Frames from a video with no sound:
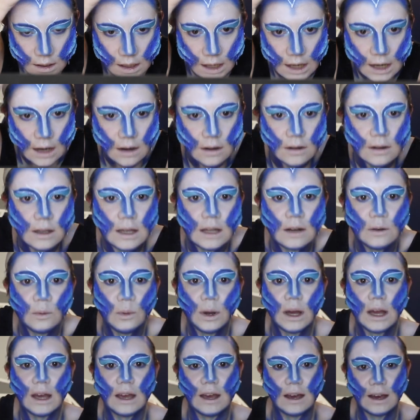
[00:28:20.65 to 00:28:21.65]
Hair, get
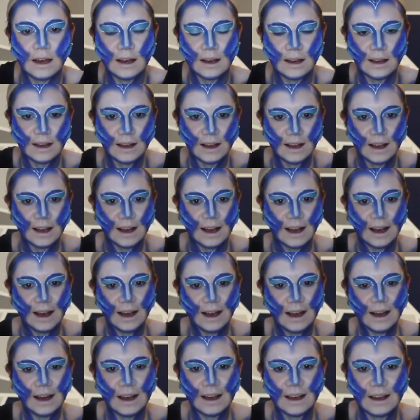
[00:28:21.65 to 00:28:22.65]
away.
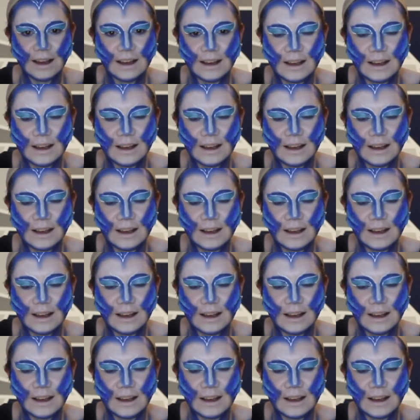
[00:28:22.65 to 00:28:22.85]
Ah!